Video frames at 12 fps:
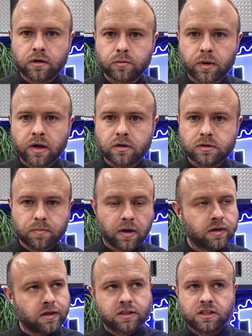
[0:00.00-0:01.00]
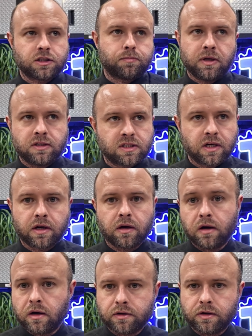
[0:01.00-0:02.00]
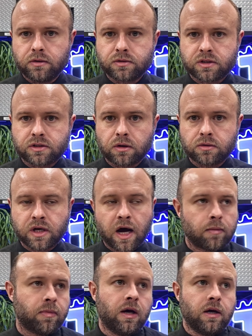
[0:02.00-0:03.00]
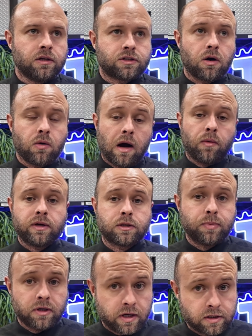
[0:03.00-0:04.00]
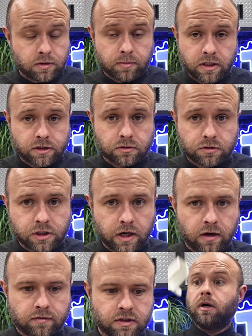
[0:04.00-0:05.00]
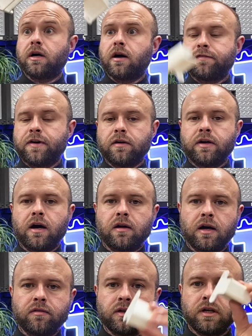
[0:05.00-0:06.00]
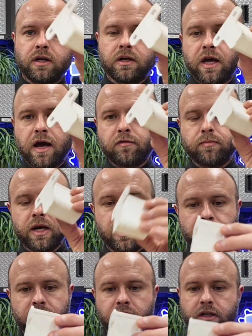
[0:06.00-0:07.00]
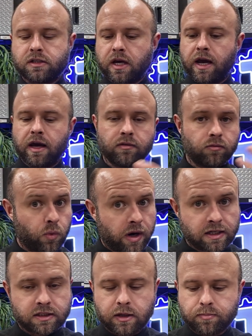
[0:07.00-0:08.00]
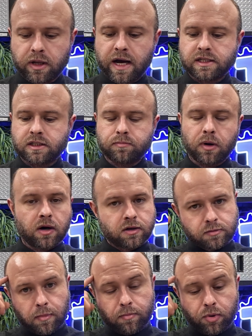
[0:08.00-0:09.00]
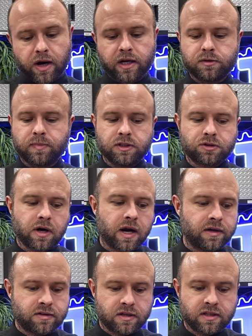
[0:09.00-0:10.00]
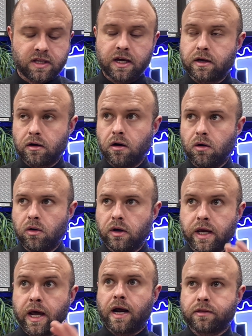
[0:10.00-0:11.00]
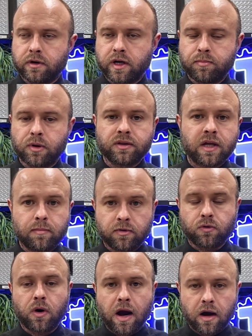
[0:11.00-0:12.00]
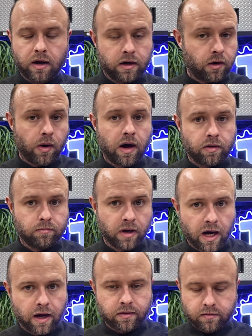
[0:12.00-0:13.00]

other printers, but it's just been sitting unused this whole time. So I went to put in some additional shelves, but I found out I really didn't have many of these. And when I see plastic parts, my brain's been trained to think, oh, can I 3D print that before I go out and buy